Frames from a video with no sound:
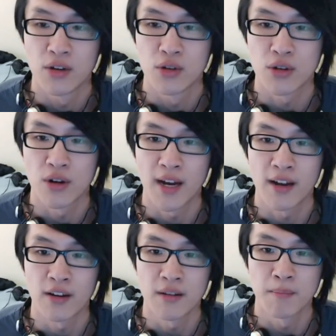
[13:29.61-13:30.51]
So I
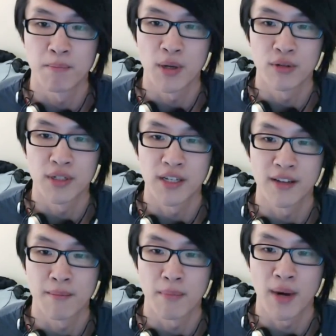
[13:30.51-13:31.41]
got the built-in
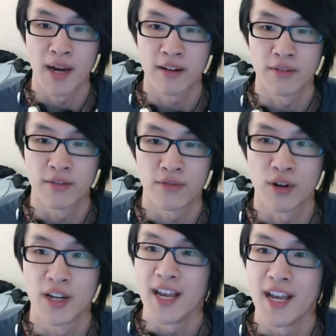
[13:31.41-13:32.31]
microphone.
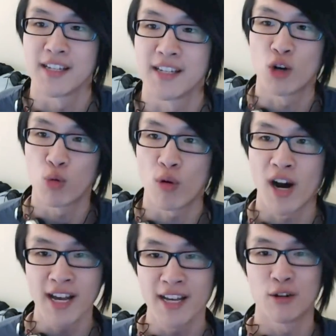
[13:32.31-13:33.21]
Is it
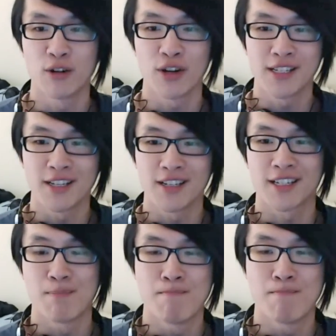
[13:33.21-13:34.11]
quiet or is it
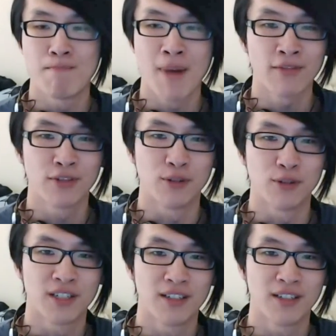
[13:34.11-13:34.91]
just muffled?